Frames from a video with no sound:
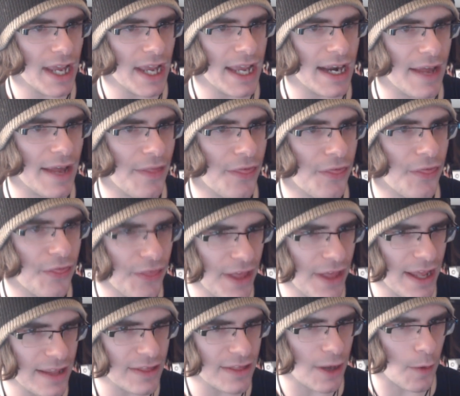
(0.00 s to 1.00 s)
and I
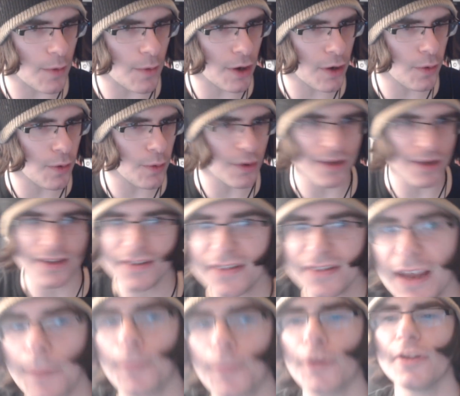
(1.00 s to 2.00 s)
think they're recorded
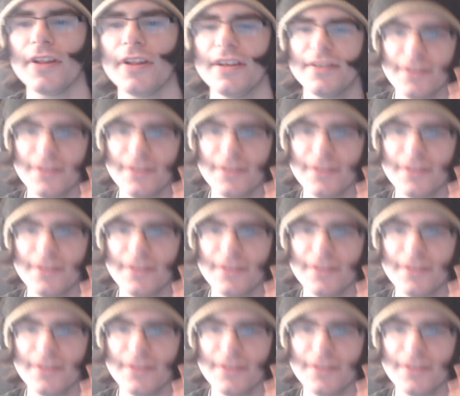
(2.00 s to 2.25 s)
separately.